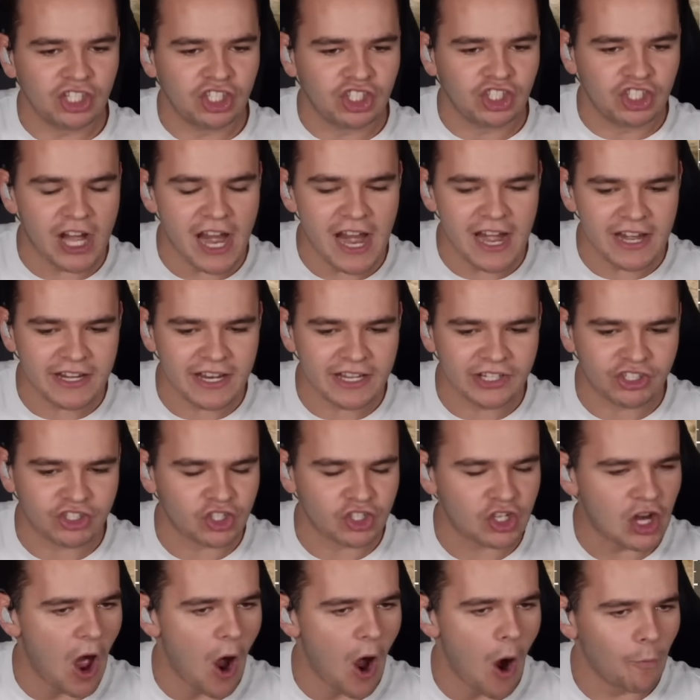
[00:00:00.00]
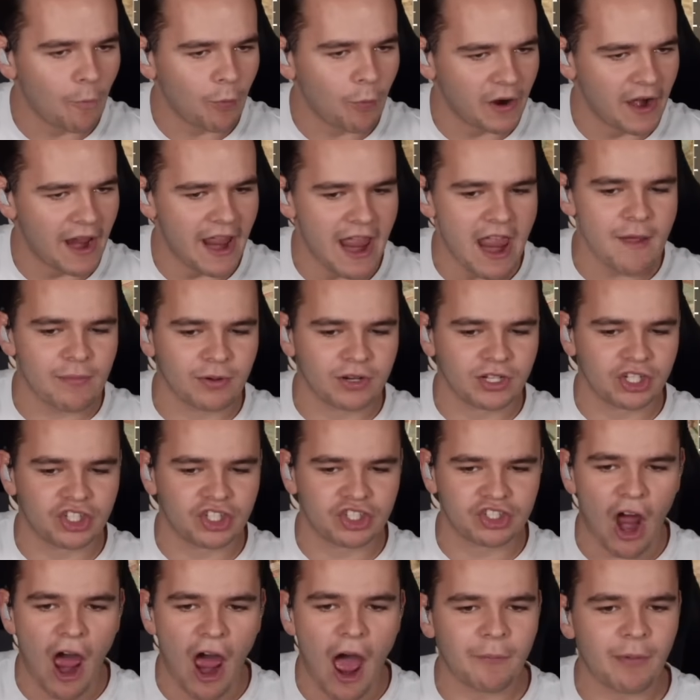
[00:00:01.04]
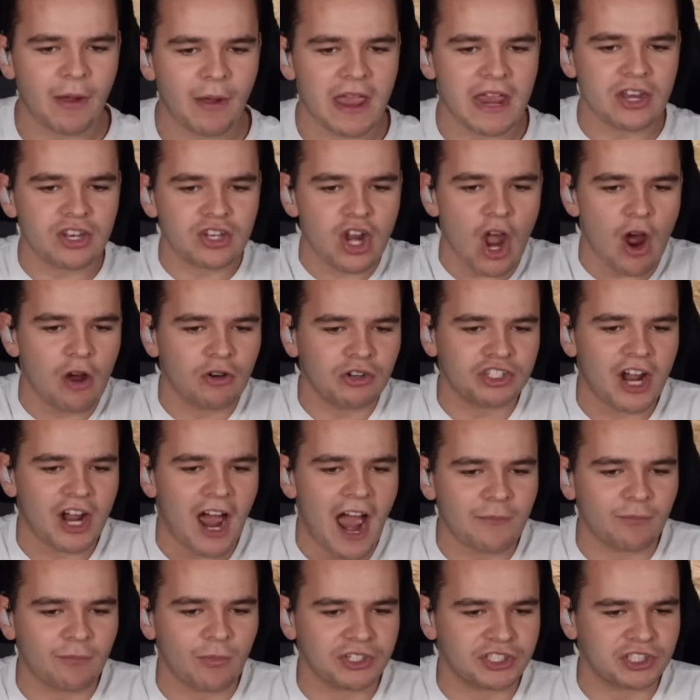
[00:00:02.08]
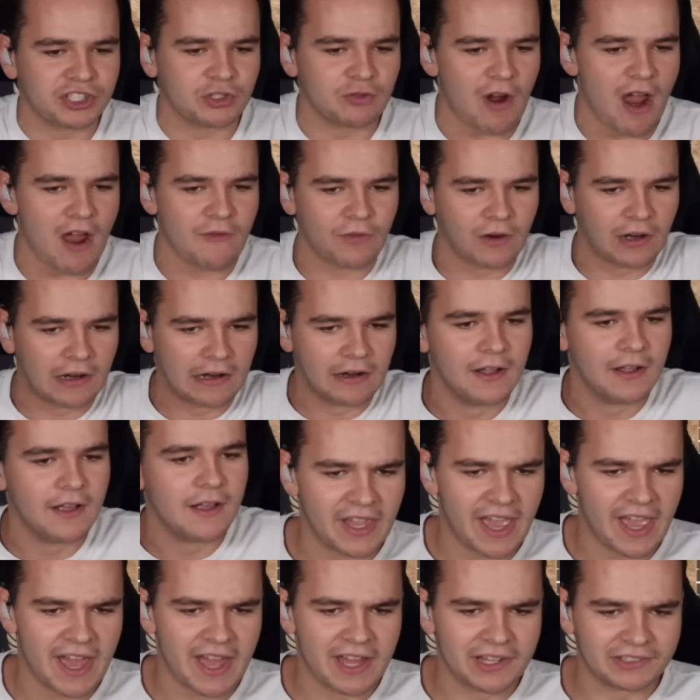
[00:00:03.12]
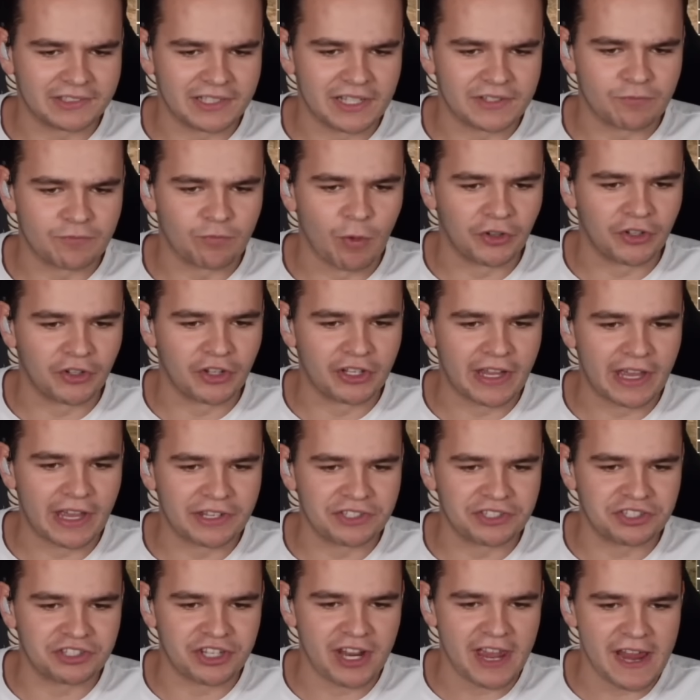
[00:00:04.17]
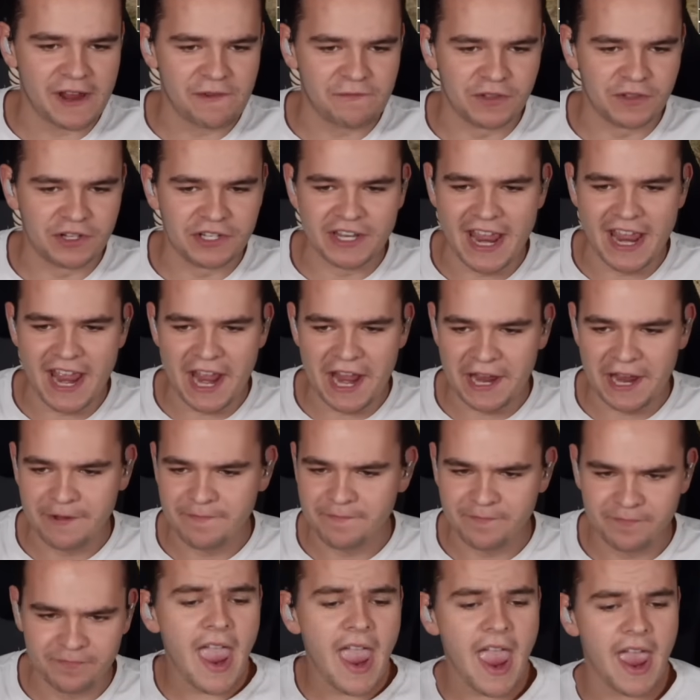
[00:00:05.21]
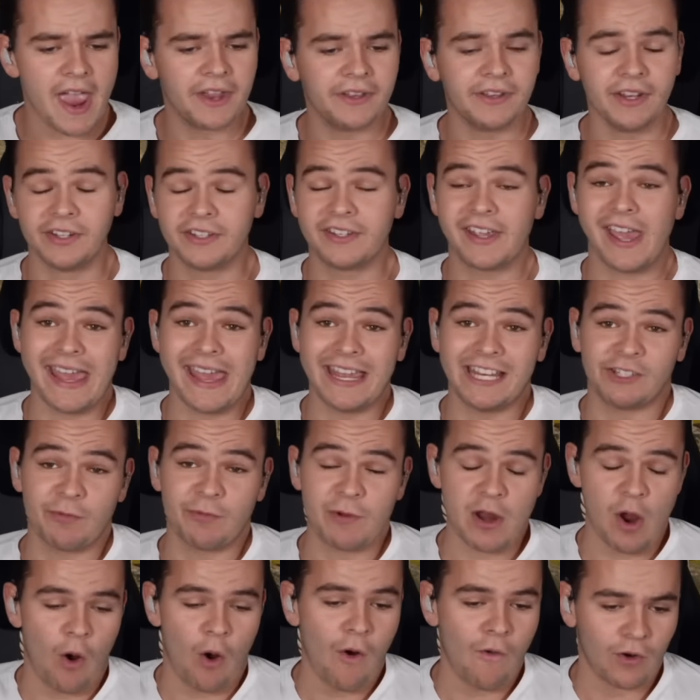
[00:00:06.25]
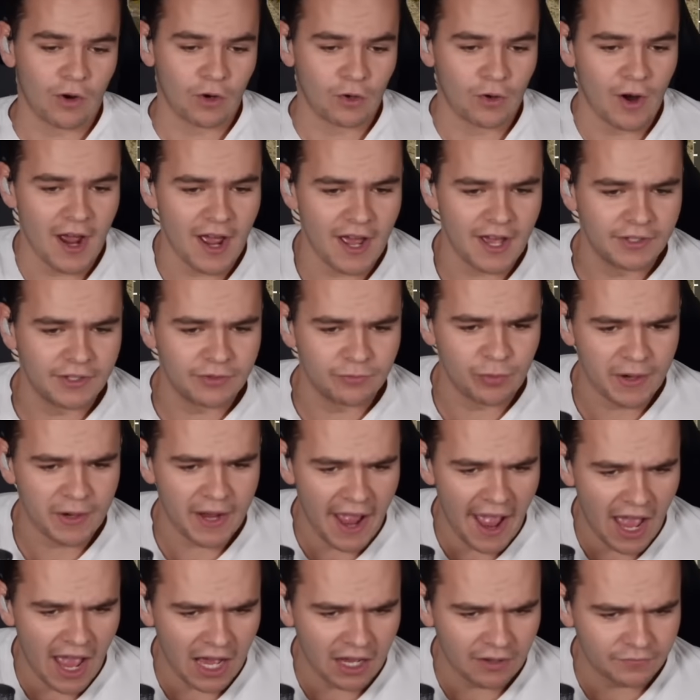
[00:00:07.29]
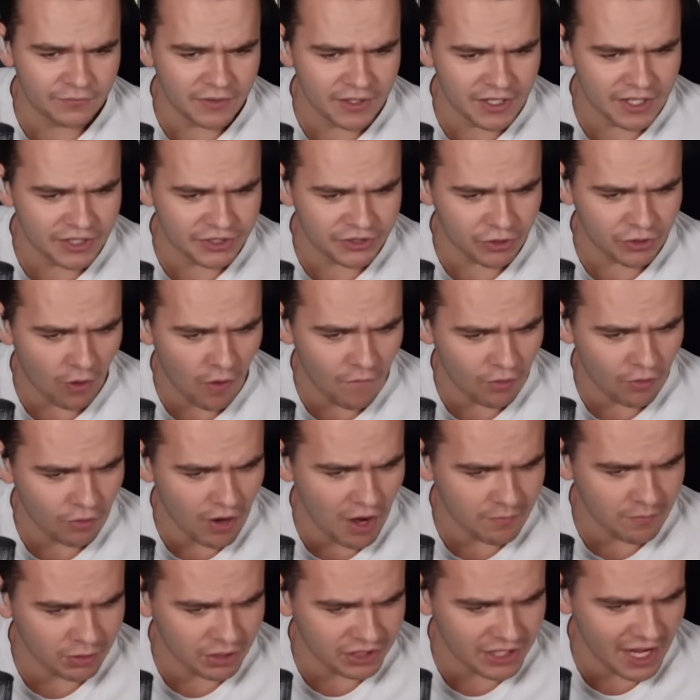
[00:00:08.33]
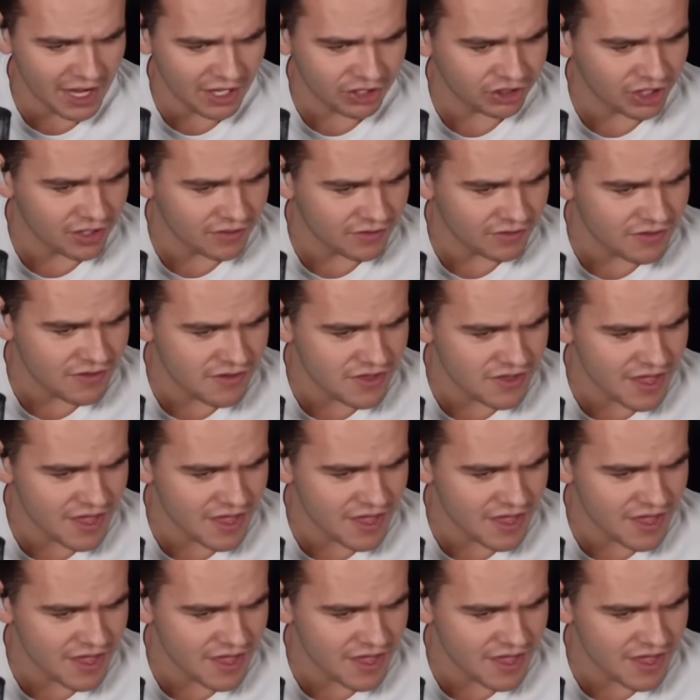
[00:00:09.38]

ingenious slope, we're able to stop in no time whatsoever. Yes, it once again saved the day. And in case we overrun, we have this overrun protection